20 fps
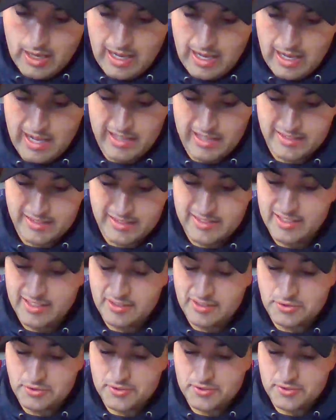
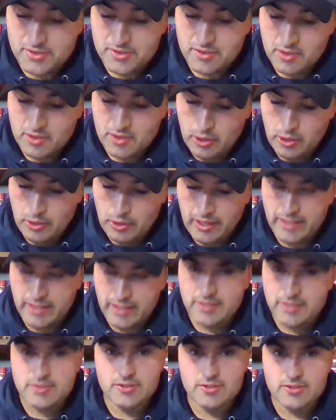Ideals are like
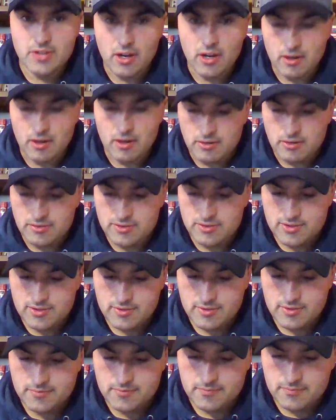stars.
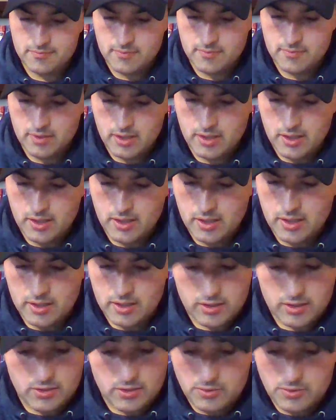
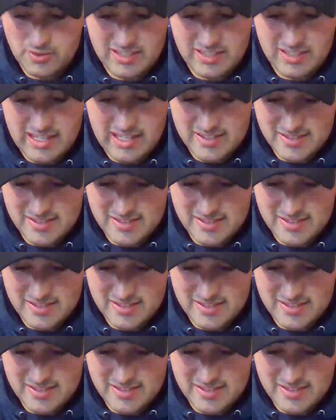You will not